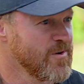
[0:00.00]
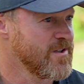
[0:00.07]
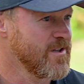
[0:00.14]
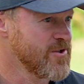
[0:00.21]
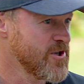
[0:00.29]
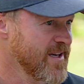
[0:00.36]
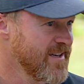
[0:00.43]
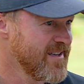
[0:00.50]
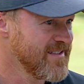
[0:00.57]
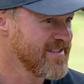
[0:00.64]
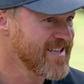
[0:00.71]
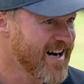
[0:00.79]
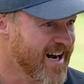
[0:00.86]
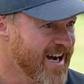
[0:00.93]
what the
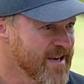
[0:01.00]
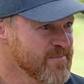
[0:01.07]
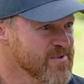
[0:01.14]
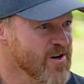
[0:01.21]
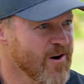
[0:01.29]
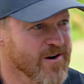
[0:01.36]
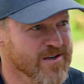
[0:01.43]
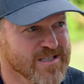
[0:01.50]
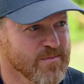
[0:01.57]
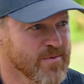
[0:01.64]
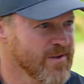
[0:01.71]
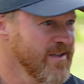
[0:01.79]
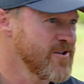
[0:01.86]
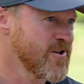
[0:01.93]
check-in times are,
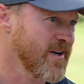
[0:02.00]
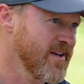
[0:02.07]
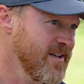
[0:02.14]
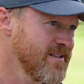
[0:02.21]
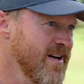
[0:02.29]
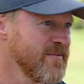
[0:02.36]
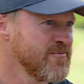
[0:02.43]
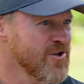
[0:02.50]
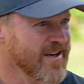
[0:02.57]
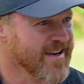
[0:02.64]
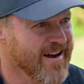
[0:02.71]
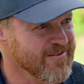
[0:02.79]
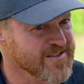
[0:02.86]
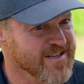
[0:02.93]
typically check-in time,
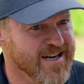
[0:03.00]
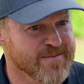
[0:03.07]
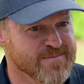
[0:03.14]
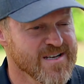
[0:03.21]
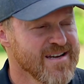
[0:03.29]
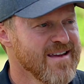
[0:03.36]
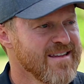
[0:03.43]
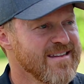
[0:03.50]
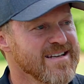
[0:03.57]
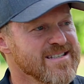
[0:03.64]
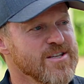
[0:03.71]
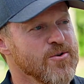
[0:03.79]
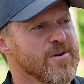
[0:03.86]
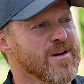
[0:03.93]
check-out times,
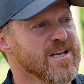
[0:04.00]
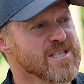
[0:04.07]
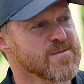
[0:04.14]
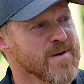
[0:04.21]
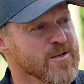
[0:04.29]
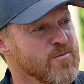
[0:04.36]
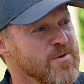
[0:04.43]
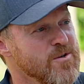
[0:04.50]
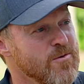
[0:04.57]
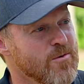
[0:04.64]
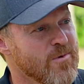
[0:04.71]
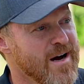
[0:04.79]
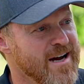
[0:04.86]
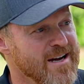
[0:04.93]
things that you could expect when you
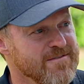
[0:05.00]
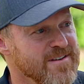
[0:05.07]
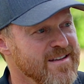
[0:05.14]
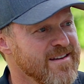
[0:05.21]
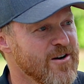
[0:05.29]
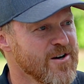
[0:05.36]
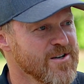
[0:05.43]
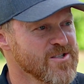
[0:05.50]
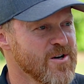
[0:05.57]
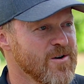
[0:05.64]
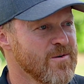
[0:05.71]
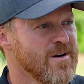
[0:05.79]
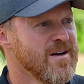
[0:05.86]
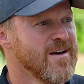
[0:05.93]
arrive. And then
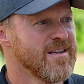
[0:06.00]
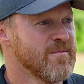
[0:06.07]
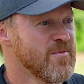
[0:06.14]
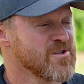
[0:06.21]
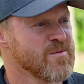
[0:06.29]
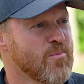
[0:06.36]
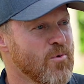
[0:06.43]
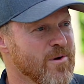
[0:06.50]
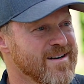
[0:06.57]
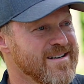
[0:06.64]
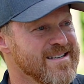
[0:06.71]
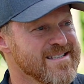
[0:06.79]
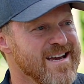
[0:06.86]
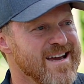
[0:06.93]
also, the most important is